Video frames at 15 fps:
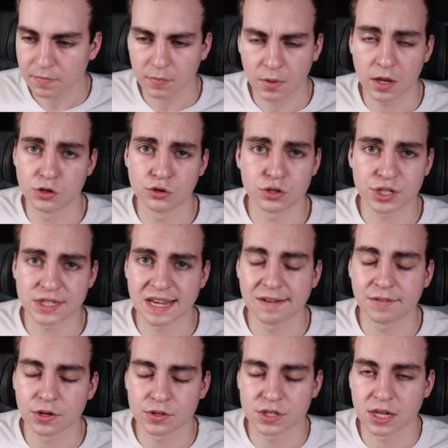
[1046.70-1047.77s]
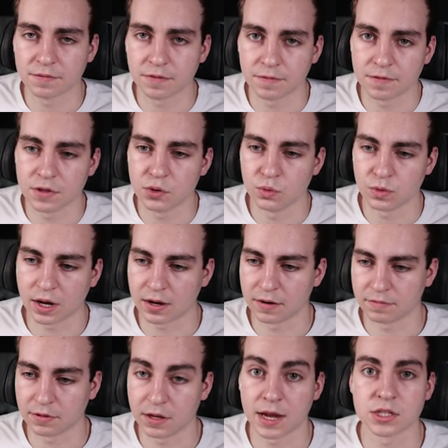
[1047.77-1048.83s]
and you're just saving yourself a few kind
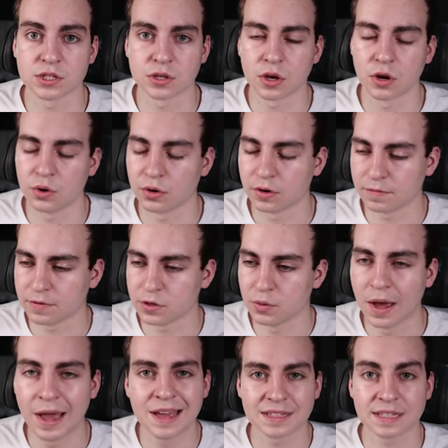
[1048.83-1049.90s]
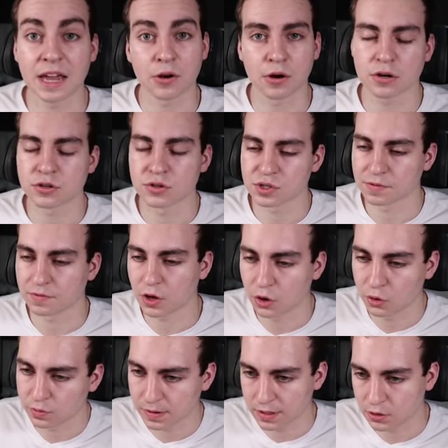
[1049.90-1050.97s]
of lines of code or a few characters of
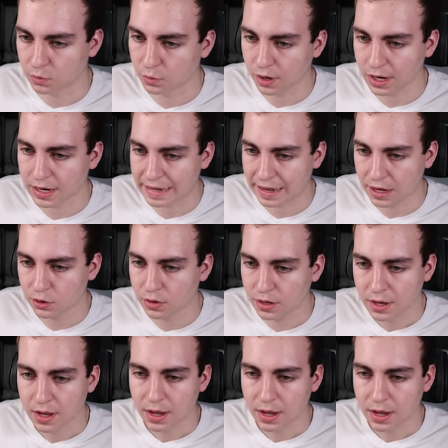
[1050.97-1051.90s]
code that you're writing out.